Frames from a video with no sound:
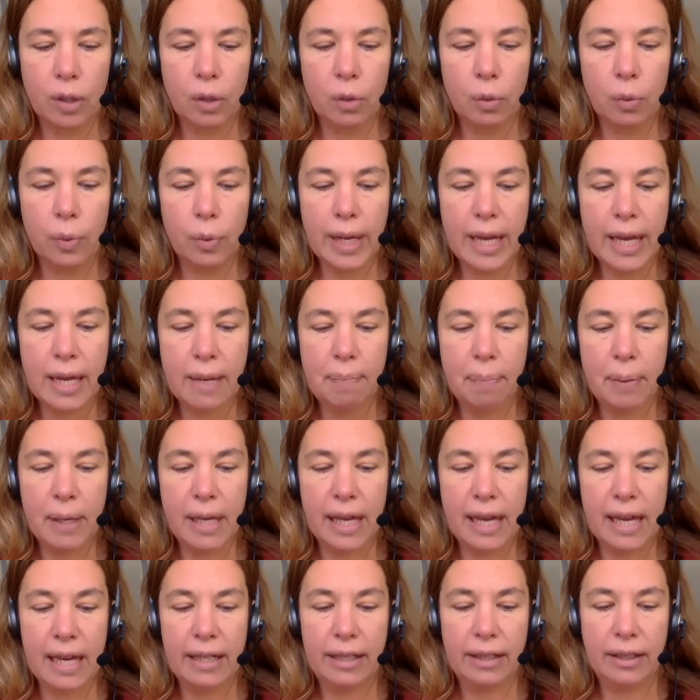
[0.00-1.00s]
we
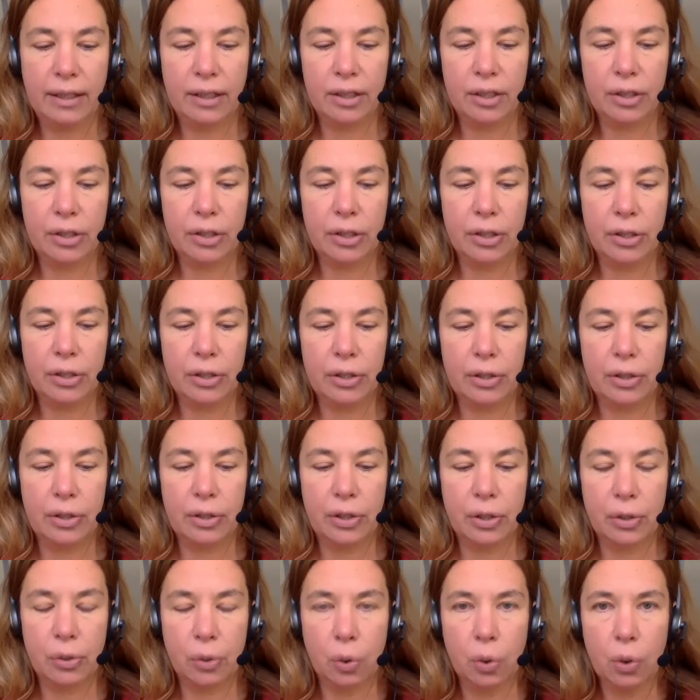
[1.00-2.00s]
begin to,
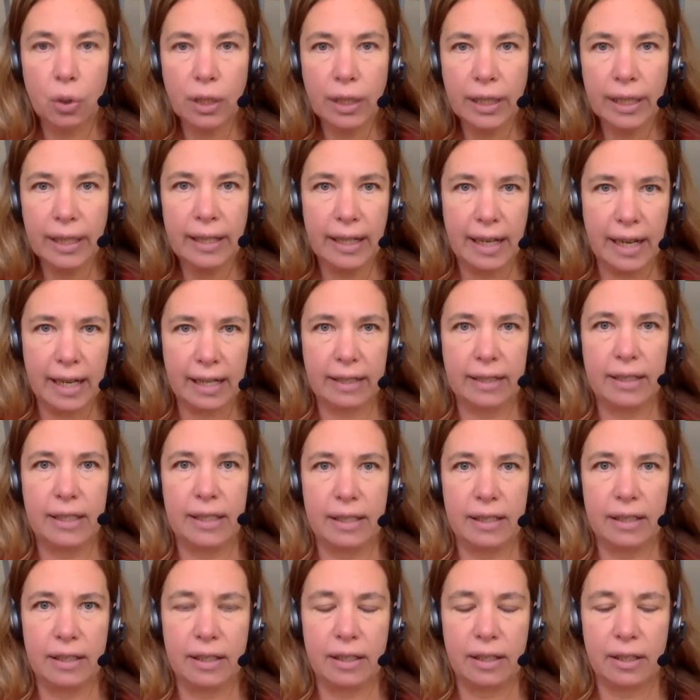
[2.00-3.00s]
you're all
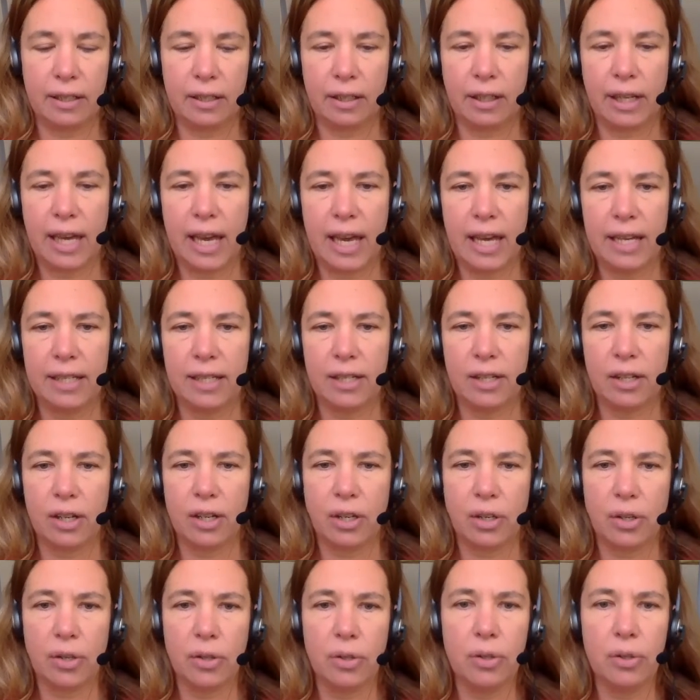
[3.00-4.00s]
connected, okay? So
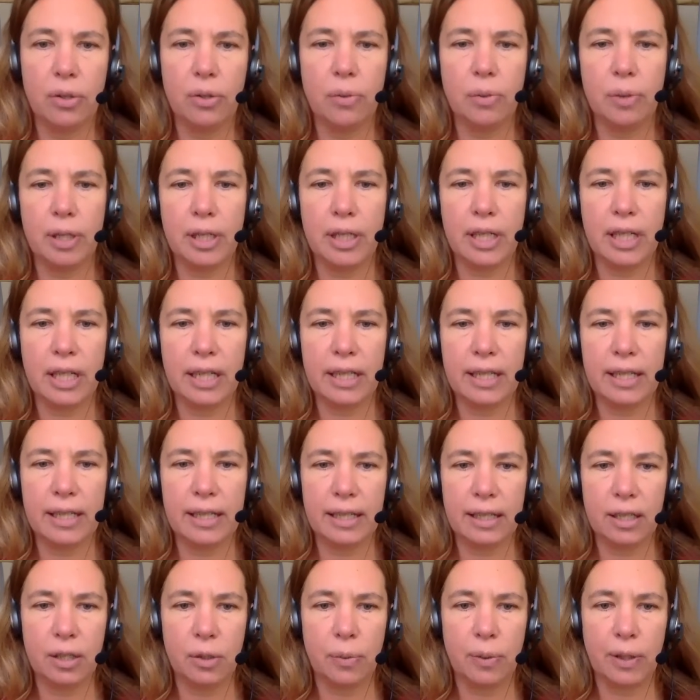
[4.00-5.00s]
you would
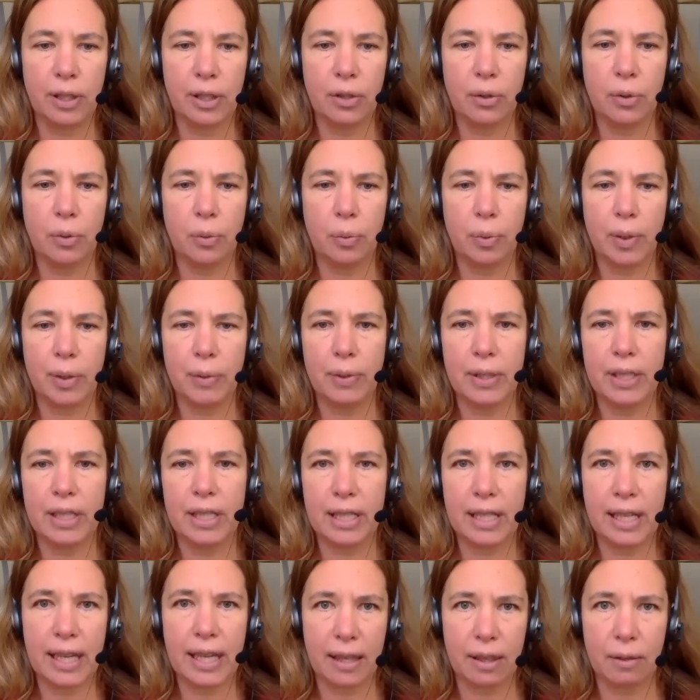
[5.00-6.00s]
sit with we
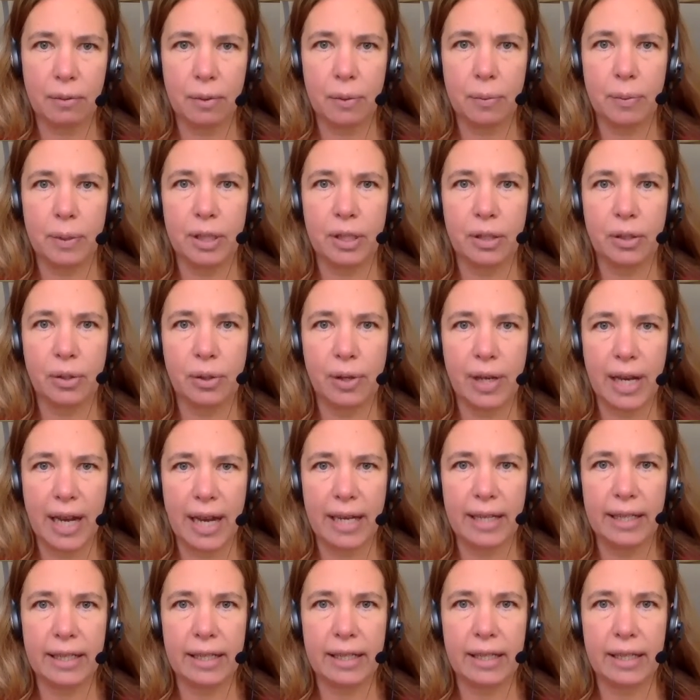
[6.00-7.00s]
would
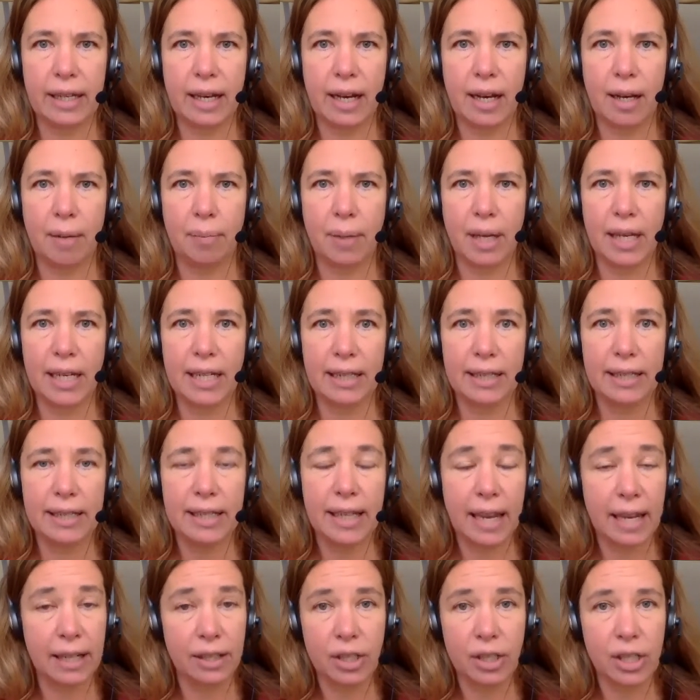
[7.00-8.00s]
create an
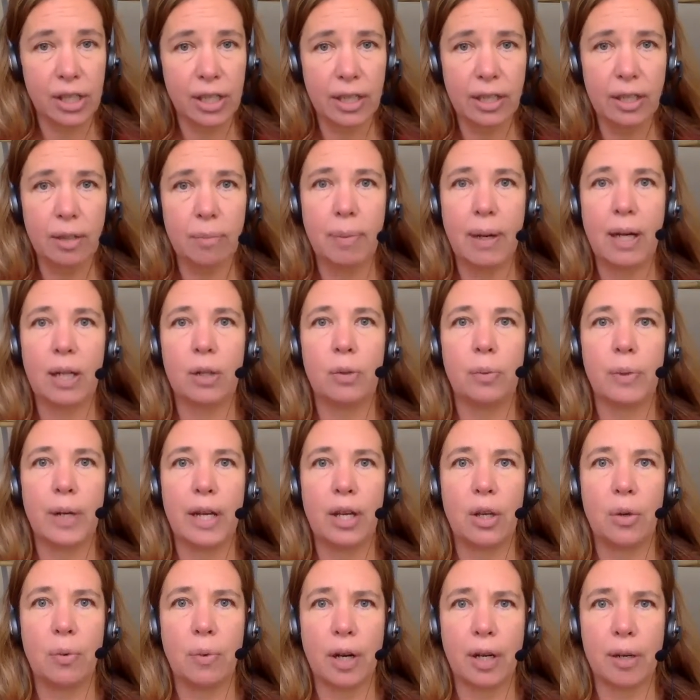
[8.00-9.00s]
intention about where
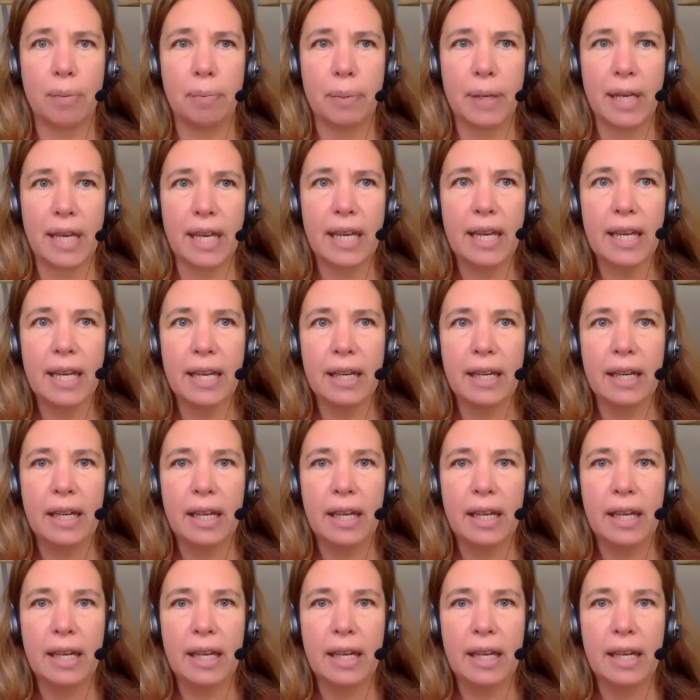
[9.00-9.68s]
you want to be,